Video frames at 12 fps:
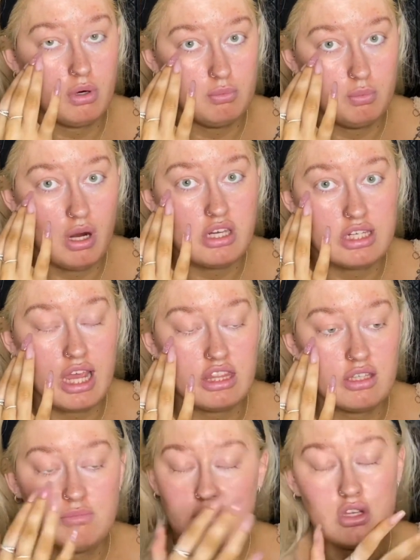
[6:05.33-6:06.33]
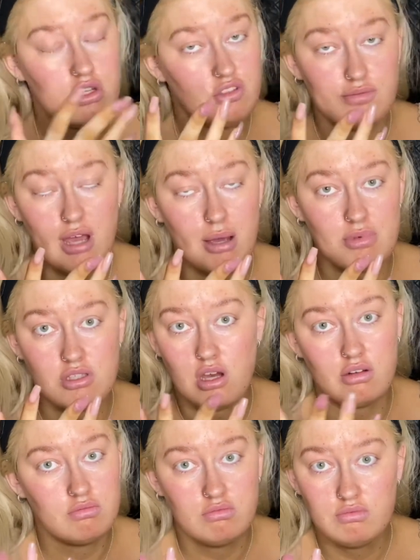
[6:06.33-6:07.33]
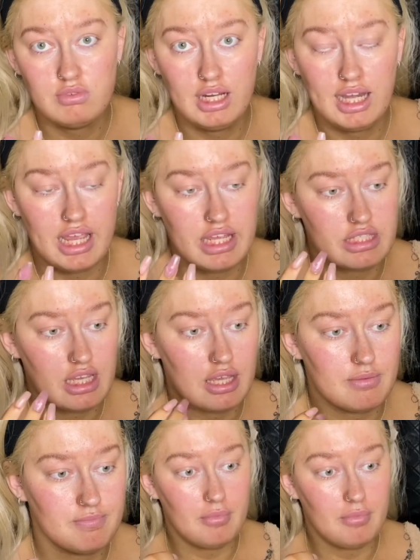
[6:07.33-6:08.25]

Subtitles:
to get them. They're just from Amazon, really easy.